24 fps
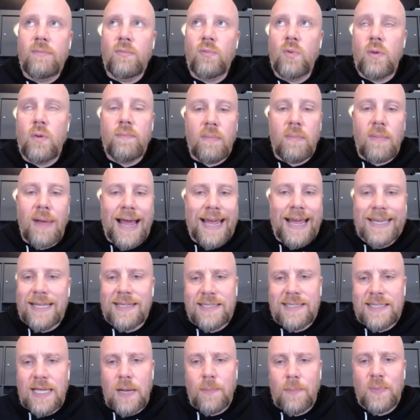well, I can
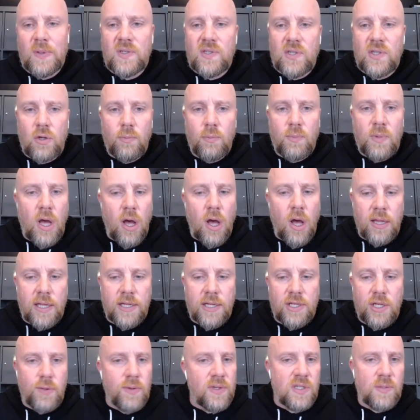set up a Zoom call
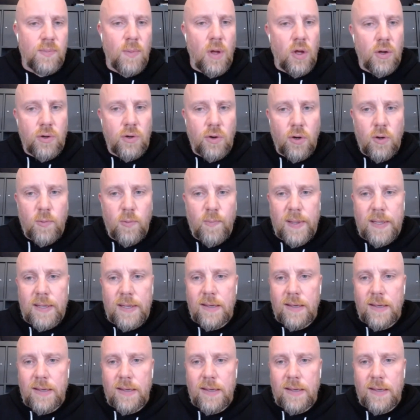and do a small group.